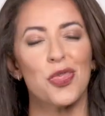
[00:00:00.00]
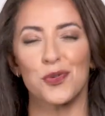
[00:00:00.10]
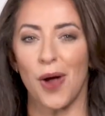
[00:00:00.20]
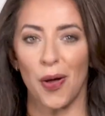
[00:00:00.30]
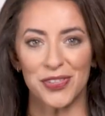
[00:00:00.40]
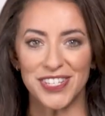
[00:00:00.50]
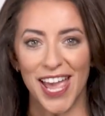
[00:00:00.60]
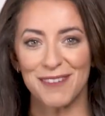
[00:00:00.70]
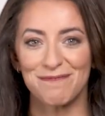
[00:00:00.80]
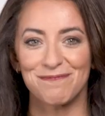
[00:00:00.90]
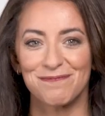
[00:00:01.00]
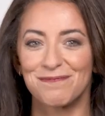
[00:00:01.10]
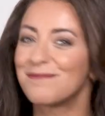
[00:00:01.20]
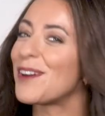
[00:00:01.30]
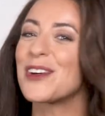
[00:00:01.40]
throughout the day.
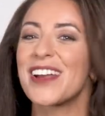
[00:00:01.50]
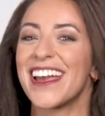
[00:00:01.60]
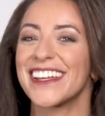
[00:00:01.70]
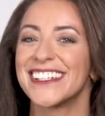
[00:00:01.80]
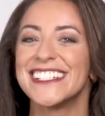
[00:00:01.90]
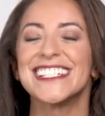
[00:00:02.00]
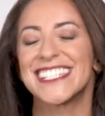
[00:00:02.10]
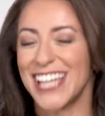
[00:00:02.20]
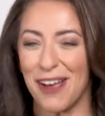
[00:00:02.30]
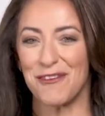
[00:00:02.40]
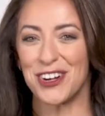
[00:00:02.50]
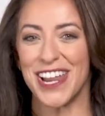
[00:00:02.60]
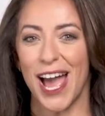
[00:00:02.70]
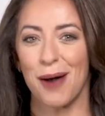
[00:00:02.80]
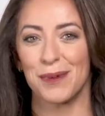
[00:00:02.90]
Okay, time for a nap.